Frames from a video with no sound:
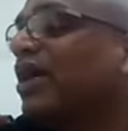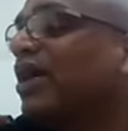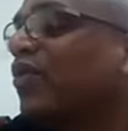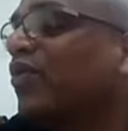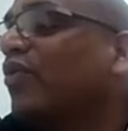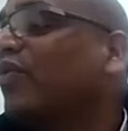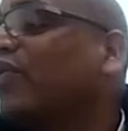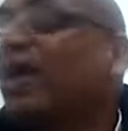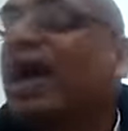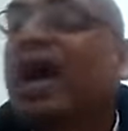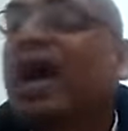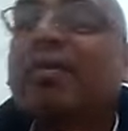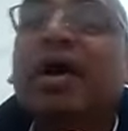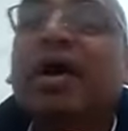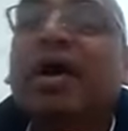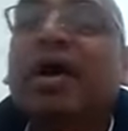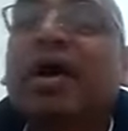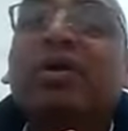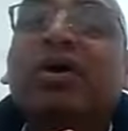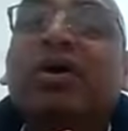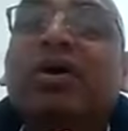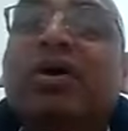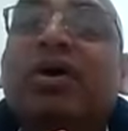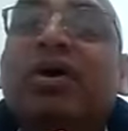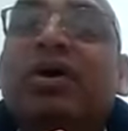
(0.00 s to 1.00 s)
We have
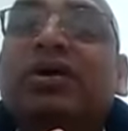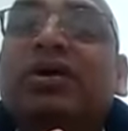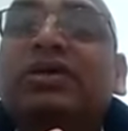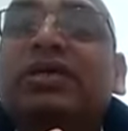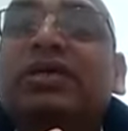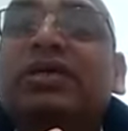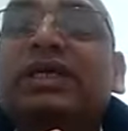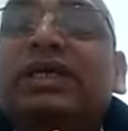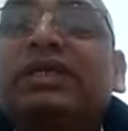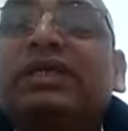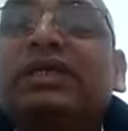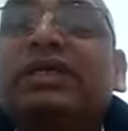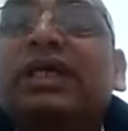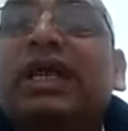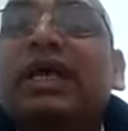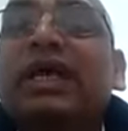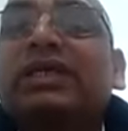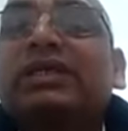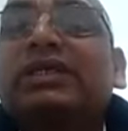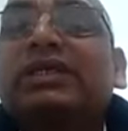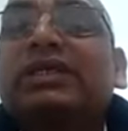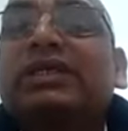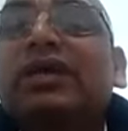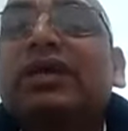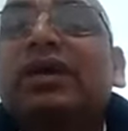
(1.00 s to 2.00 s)
among us His
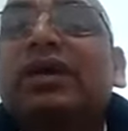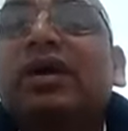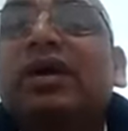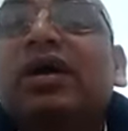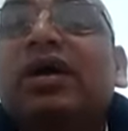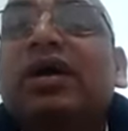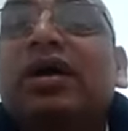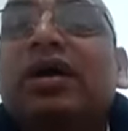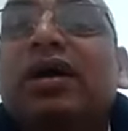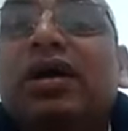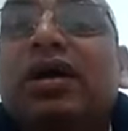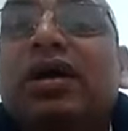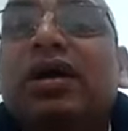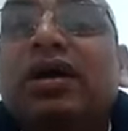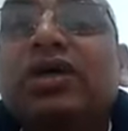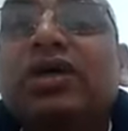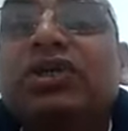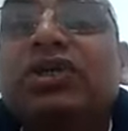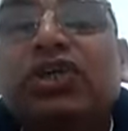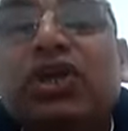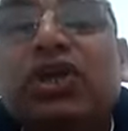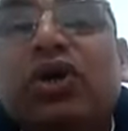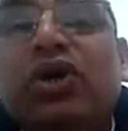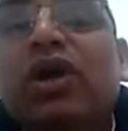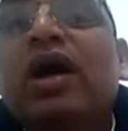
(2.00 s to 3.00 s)
Grace
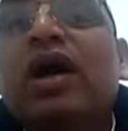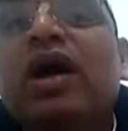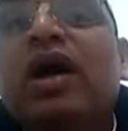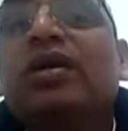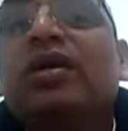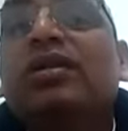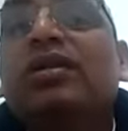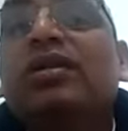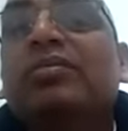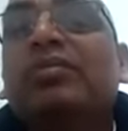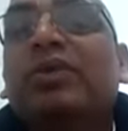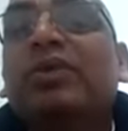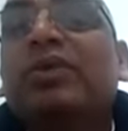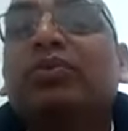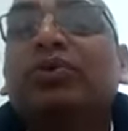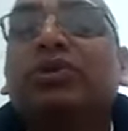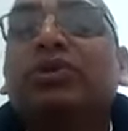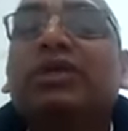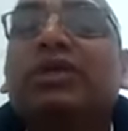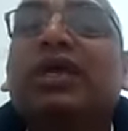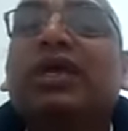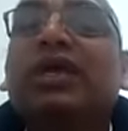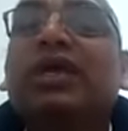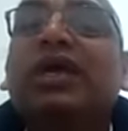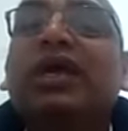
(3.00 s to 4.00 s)
Sri Gauranga
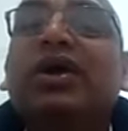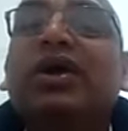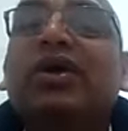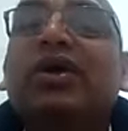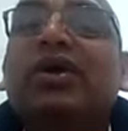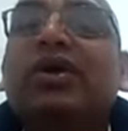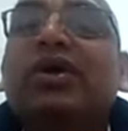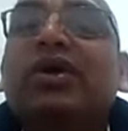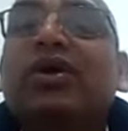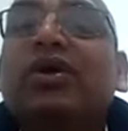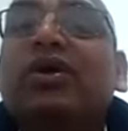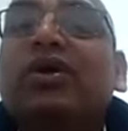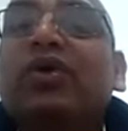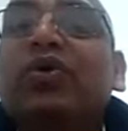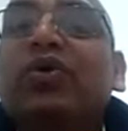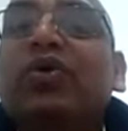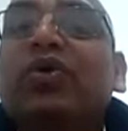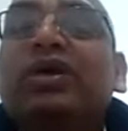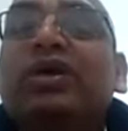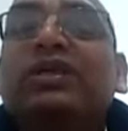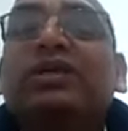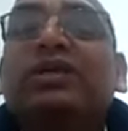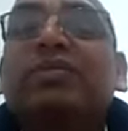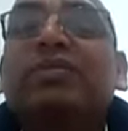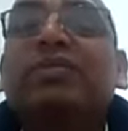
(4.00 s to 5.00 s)
Prabhuji, who
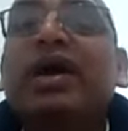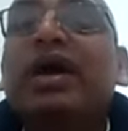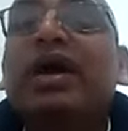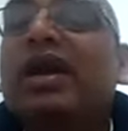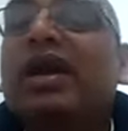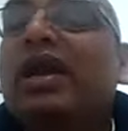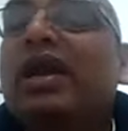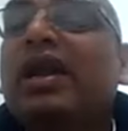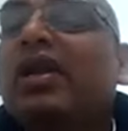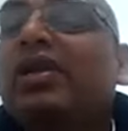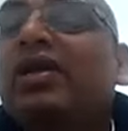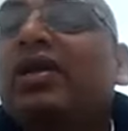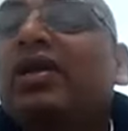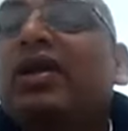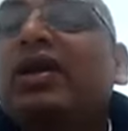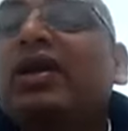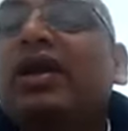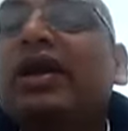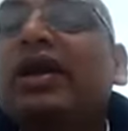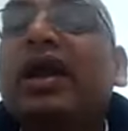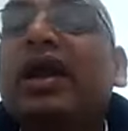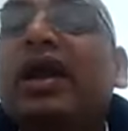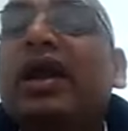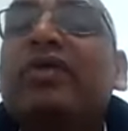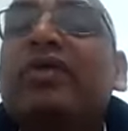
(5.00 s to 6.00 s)
is a very learned and
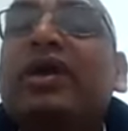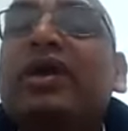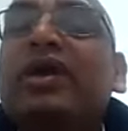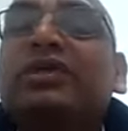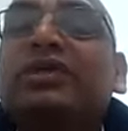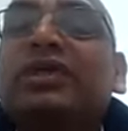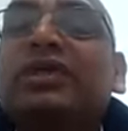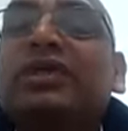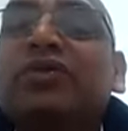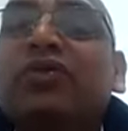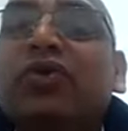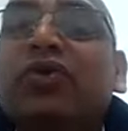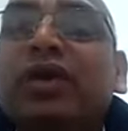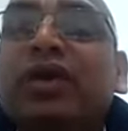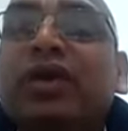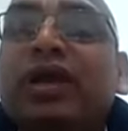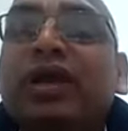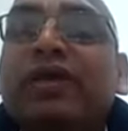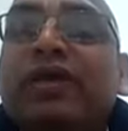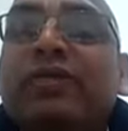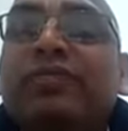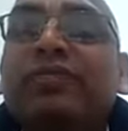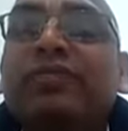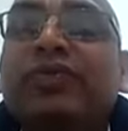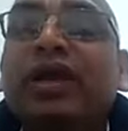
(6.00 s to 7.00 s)
advanced devotee
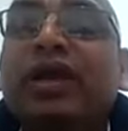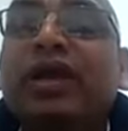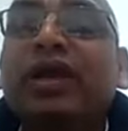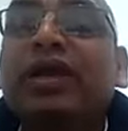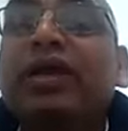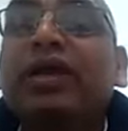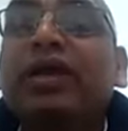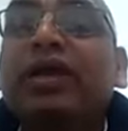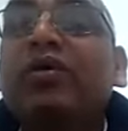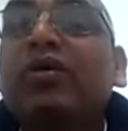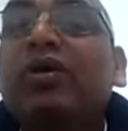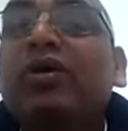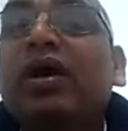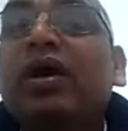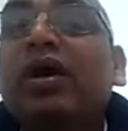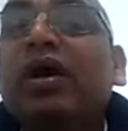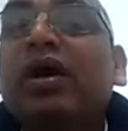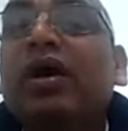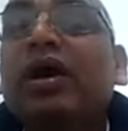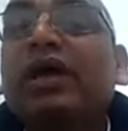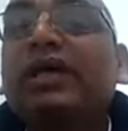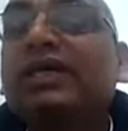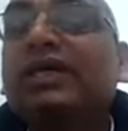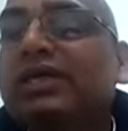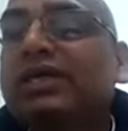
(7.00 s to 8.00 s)
in
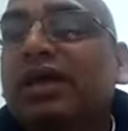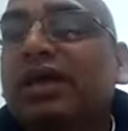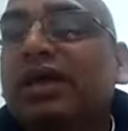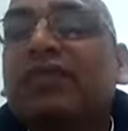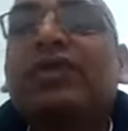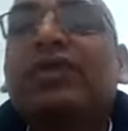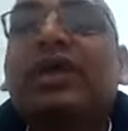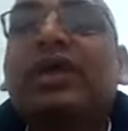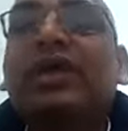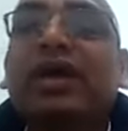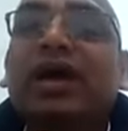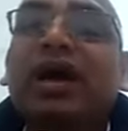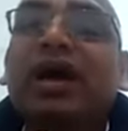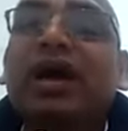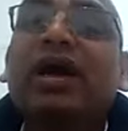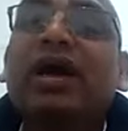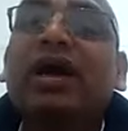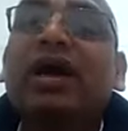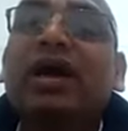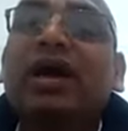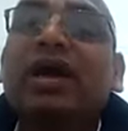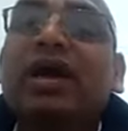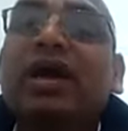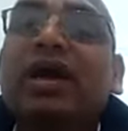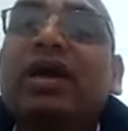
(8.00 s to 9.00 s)
East Africa,
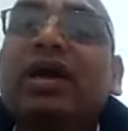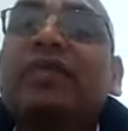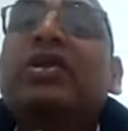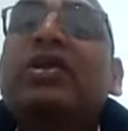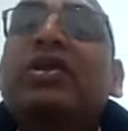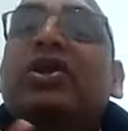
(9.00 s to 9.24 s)
even